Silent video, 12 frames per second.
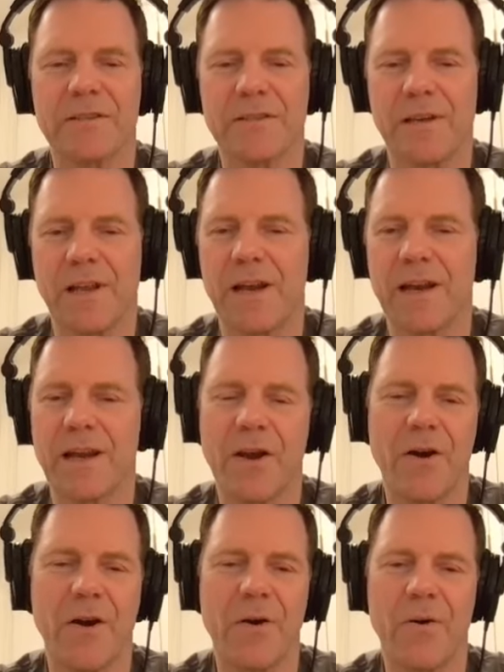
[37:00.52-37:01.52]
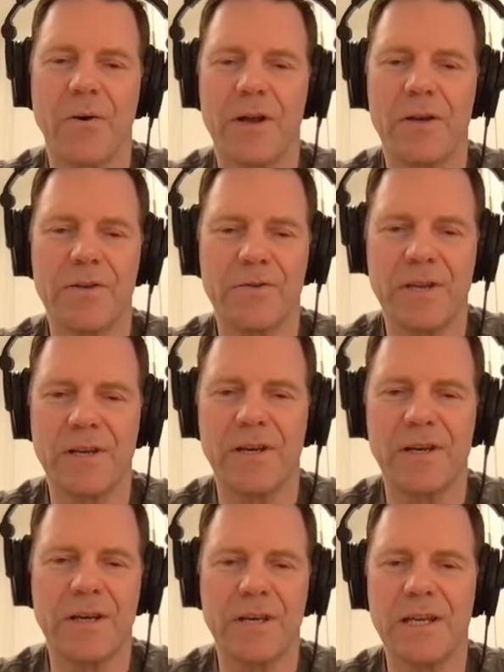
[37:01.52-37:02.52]
this letting go and you
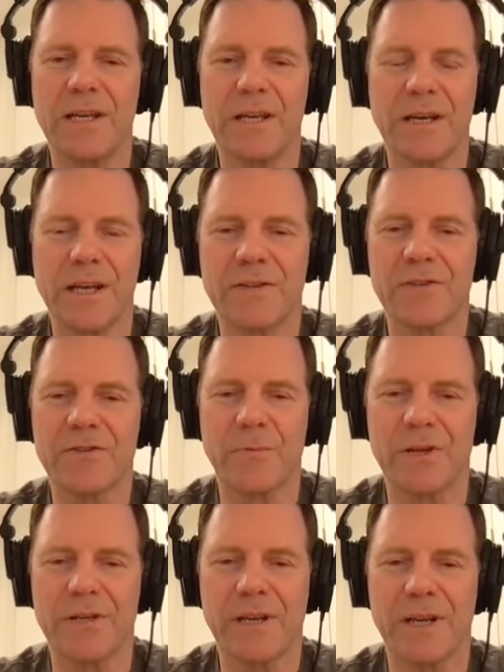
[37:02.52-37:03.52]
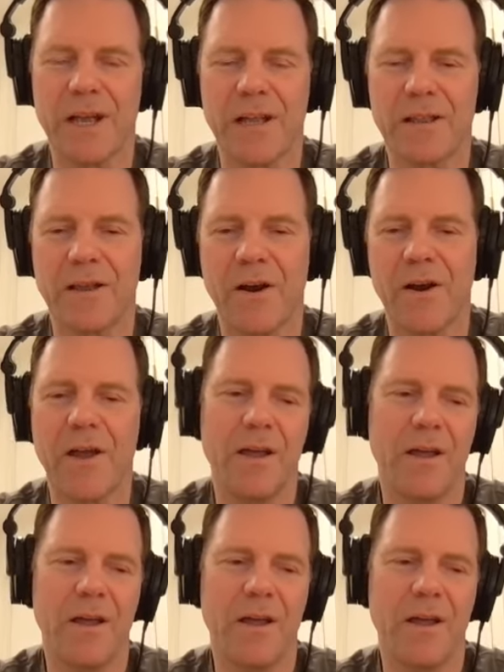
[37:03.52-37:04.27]
didn't need an instrument to get there.